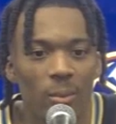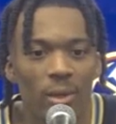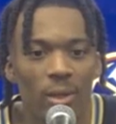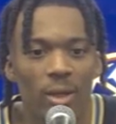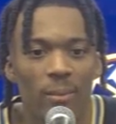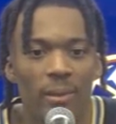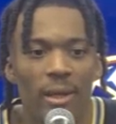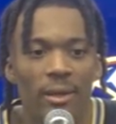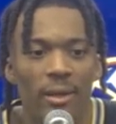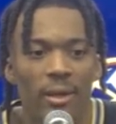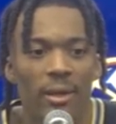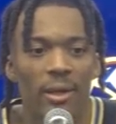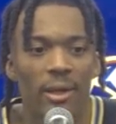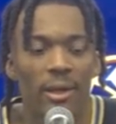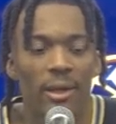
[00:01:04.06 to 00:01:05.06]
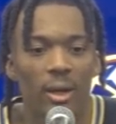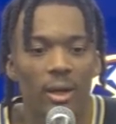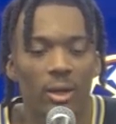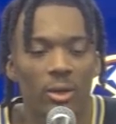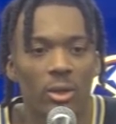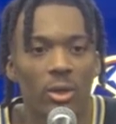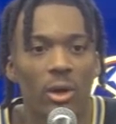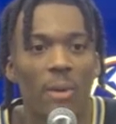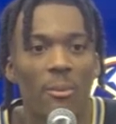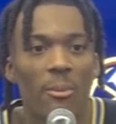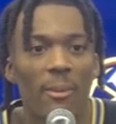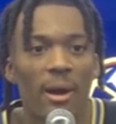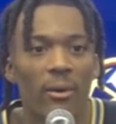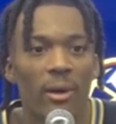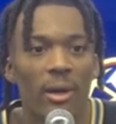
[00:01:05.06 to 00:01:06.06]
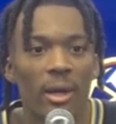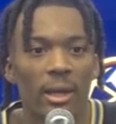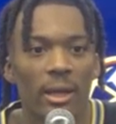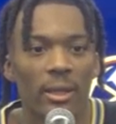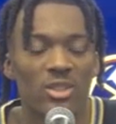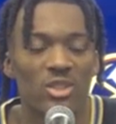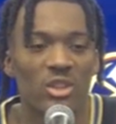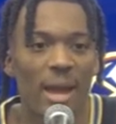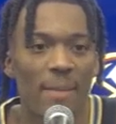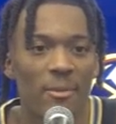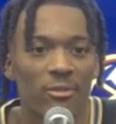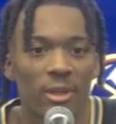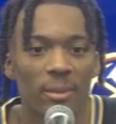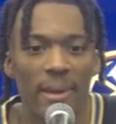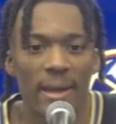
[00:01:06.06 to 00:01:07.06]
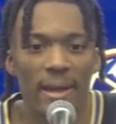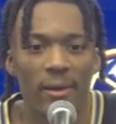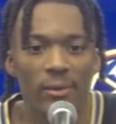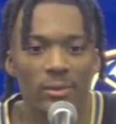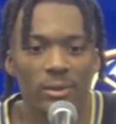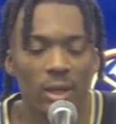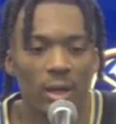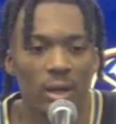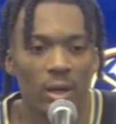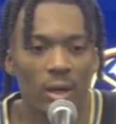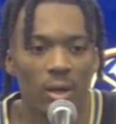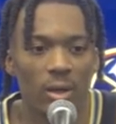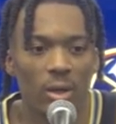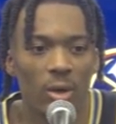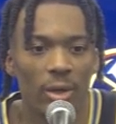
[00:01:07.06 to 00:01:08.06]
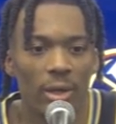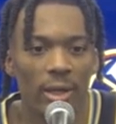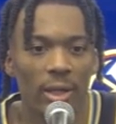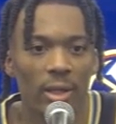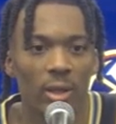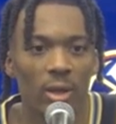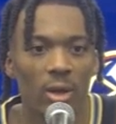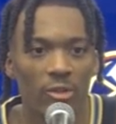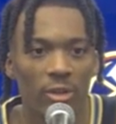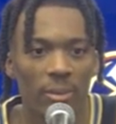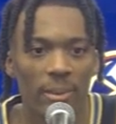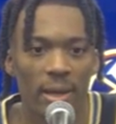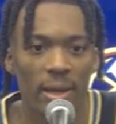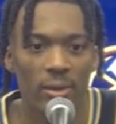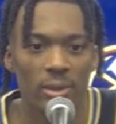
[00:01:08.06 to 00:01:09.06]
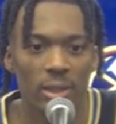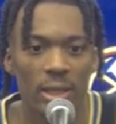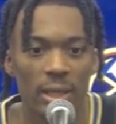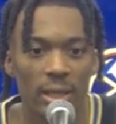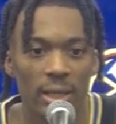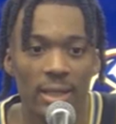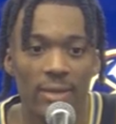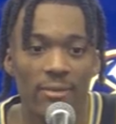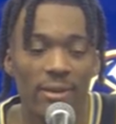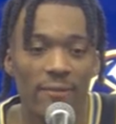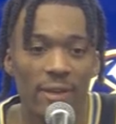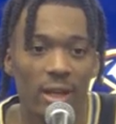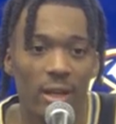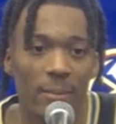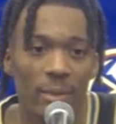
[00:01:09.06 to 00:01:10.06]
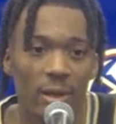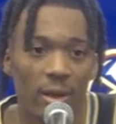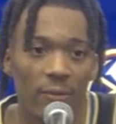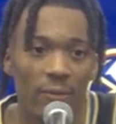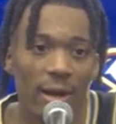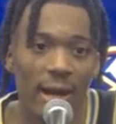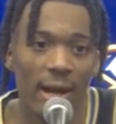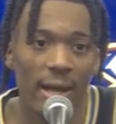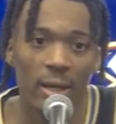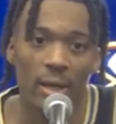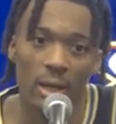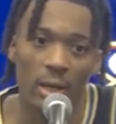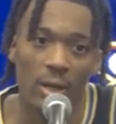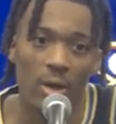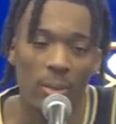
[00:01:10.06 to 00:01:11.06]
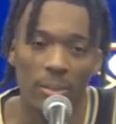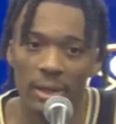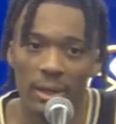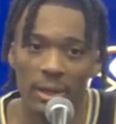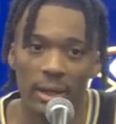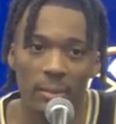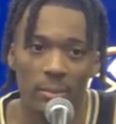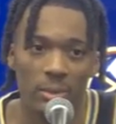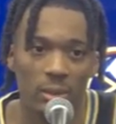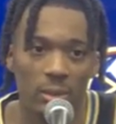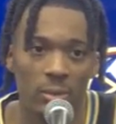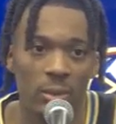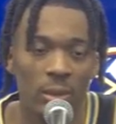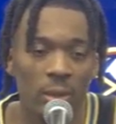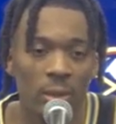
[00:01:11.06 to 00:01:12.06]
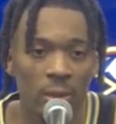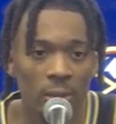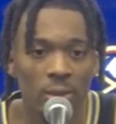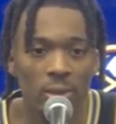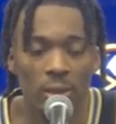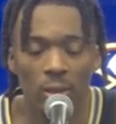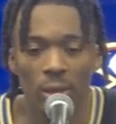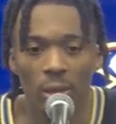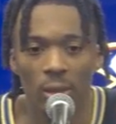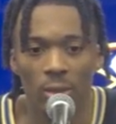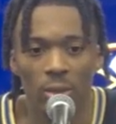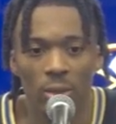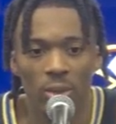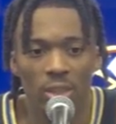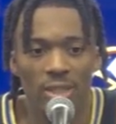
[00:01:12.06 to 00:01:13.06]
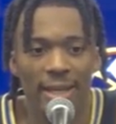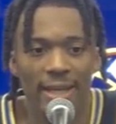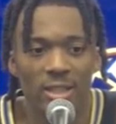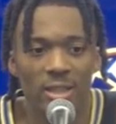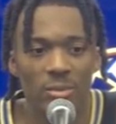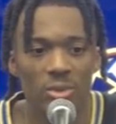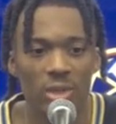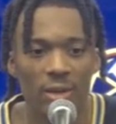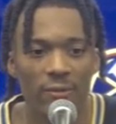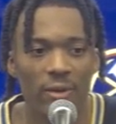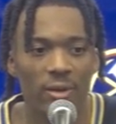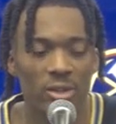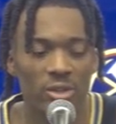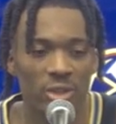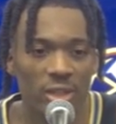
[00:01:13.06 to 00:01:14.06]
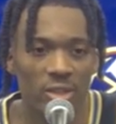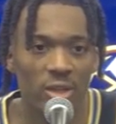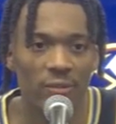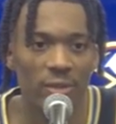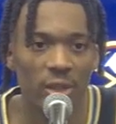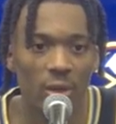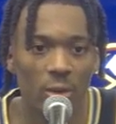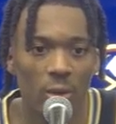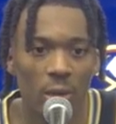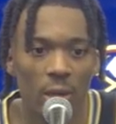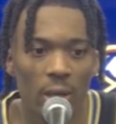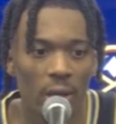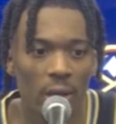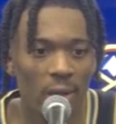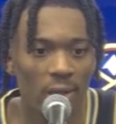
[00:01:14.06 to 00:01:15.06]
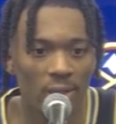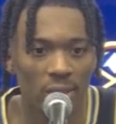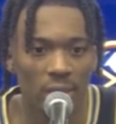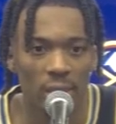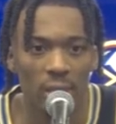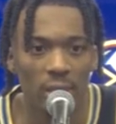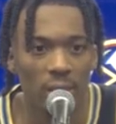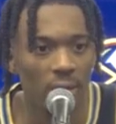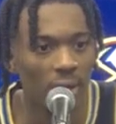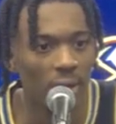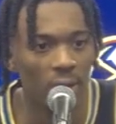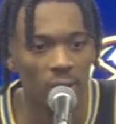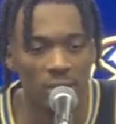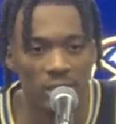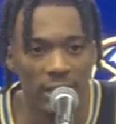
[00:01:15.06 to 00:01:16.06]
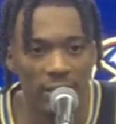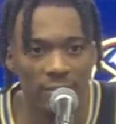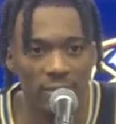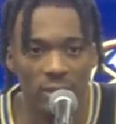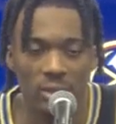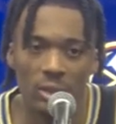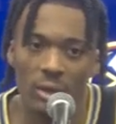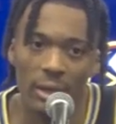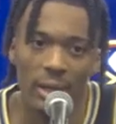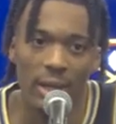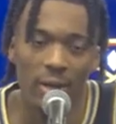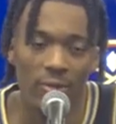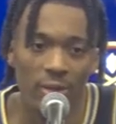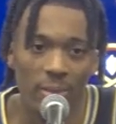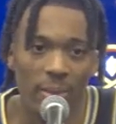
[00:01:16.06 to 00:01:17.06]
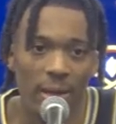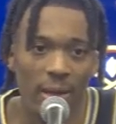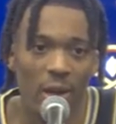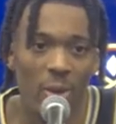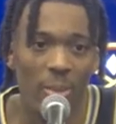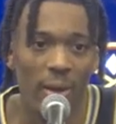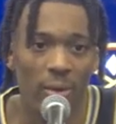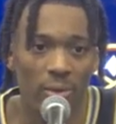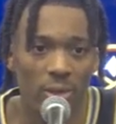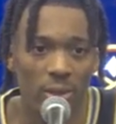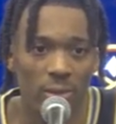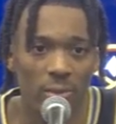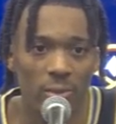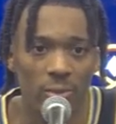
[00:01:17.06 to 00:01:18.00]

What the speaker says: to come down there and you know, help them out, get the scrappy rebounds, go in there and get long rebounds, and even if they're coming off high, I can go up there and get them too. So you know, just taking some stress off of Yoke, Zeke, Jeff, just to go down there and rebound and help out too.